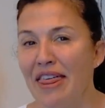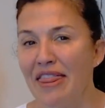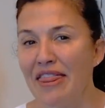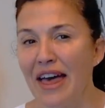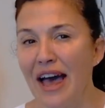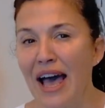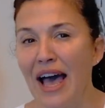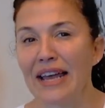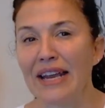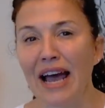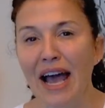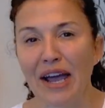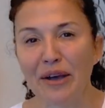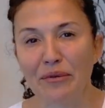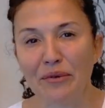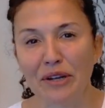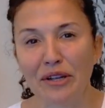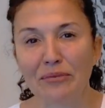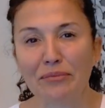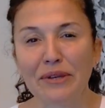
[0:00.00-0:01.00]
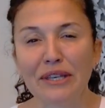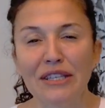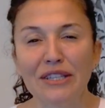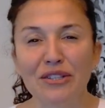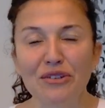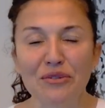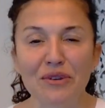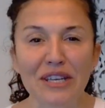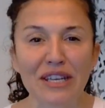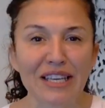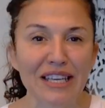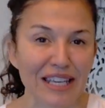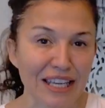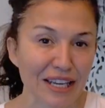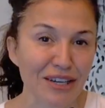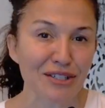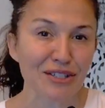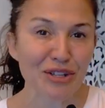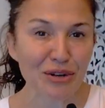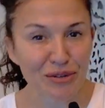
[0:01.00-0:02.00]
that I will be doing
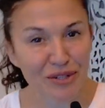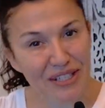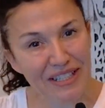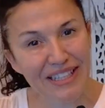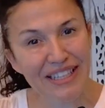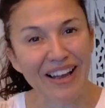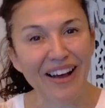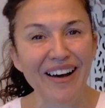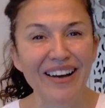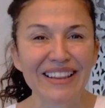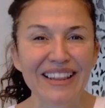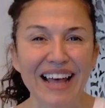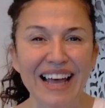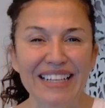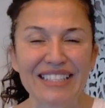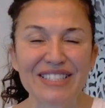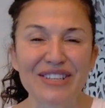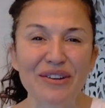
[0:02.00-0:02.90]
here socially online.